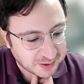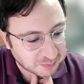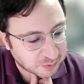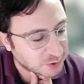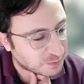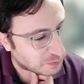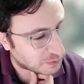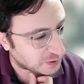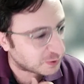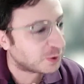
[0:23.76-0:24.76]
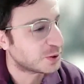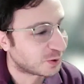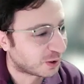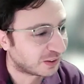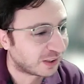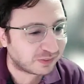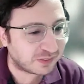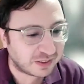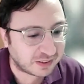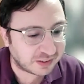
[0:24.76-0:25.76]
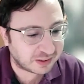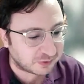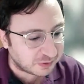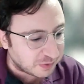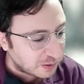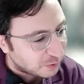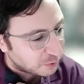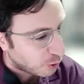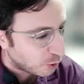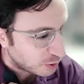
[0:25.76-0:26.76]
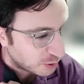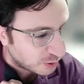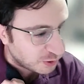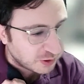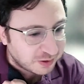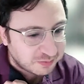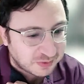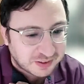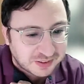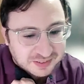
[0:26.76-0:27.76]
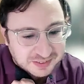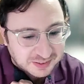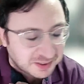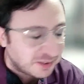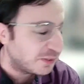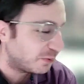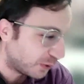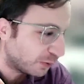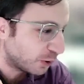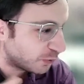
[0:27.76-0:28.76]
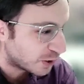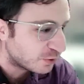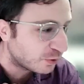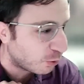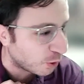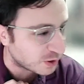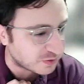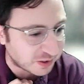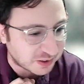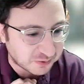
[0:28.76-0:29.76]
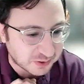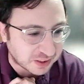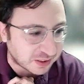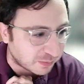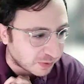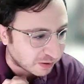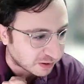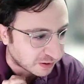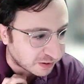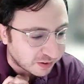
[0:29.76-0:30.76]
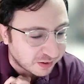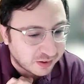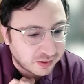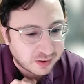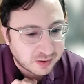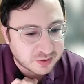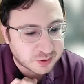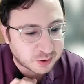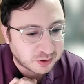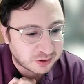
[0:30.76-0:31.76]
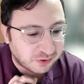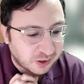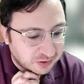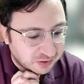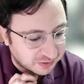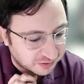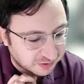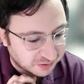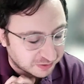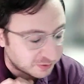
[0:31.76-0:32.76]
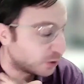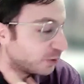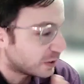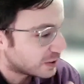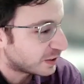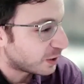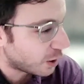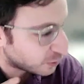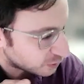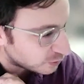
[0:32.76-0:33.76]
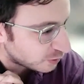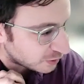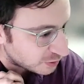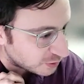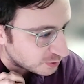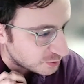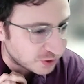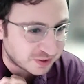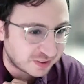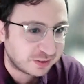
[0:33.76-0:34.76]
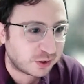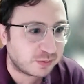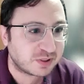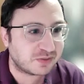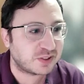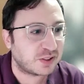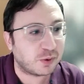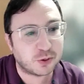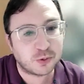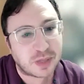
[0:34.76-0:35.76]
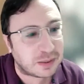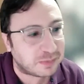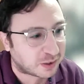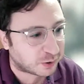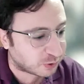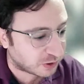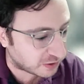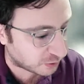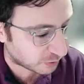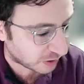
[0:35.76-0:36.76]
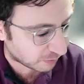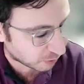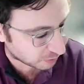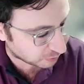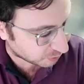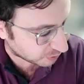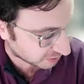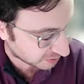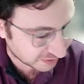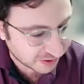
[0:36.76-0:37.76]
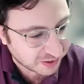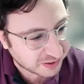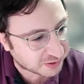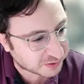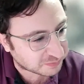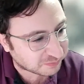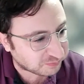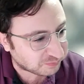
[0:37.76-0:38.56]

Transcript: most people here also are left-leaning, even maybe woke, you could call them. And even though for Israel, woke is very different than in America. So I find it so it's an honor to talk to you just in terms of someone who maybe could relate to what I'm going through here.